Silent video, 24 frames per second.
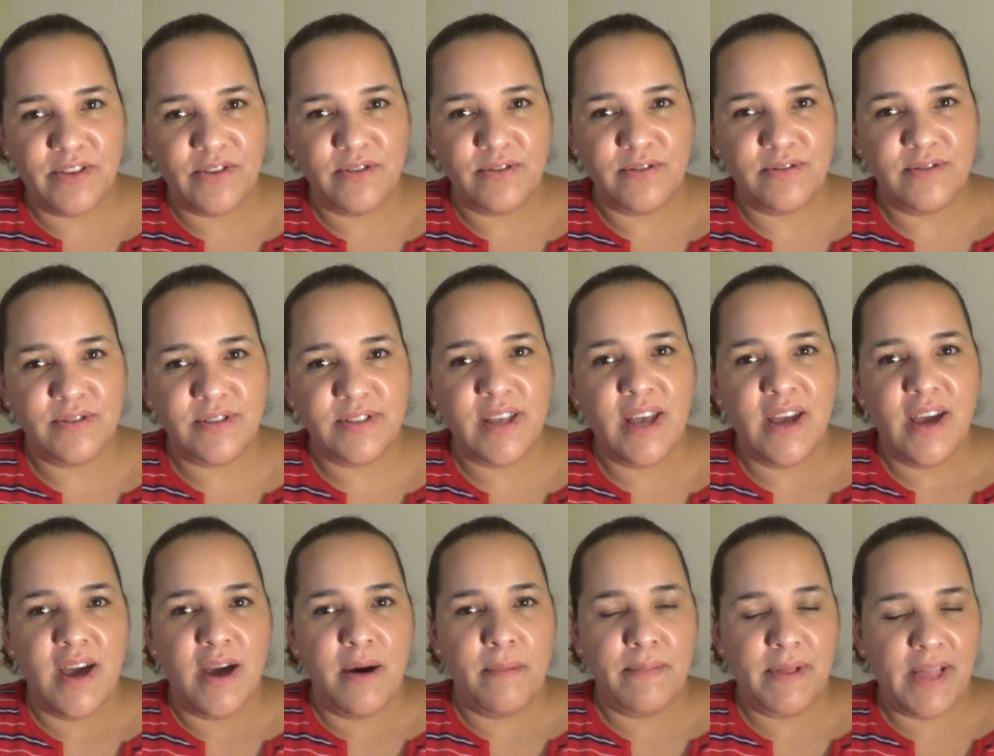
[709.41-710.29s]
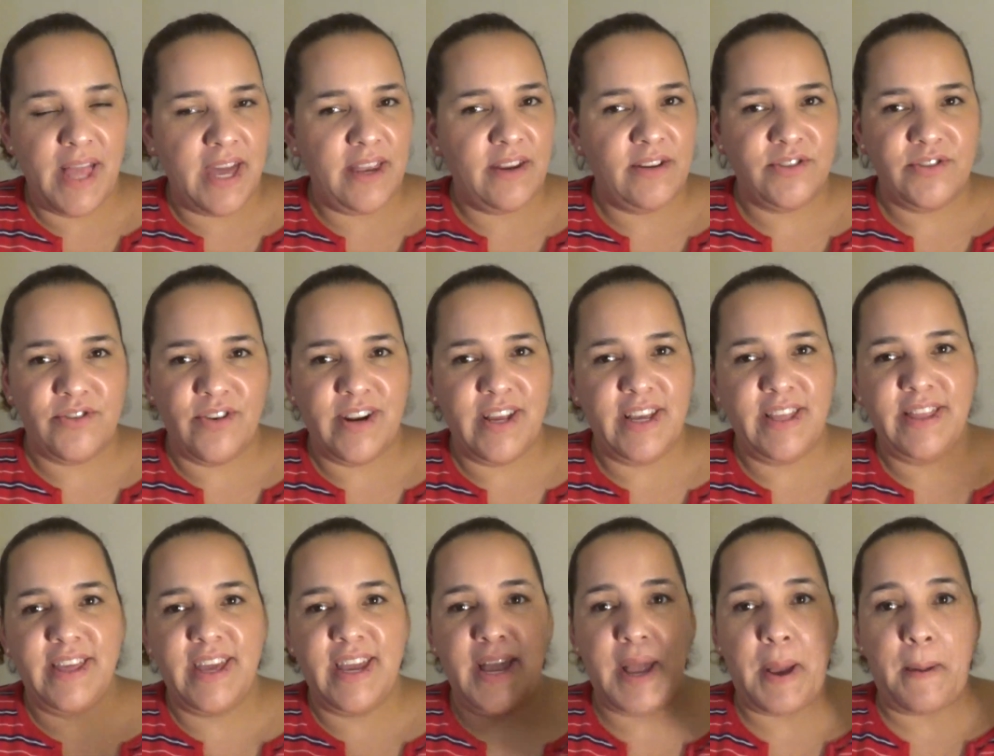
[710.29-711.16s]
those planets or
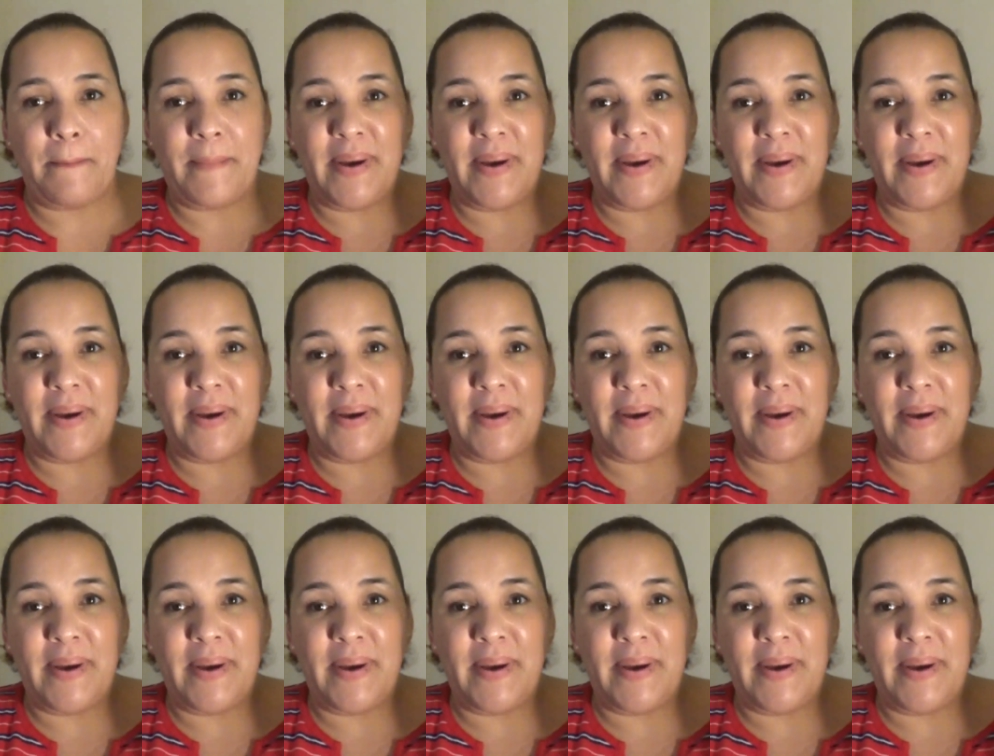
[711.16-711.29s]
anything.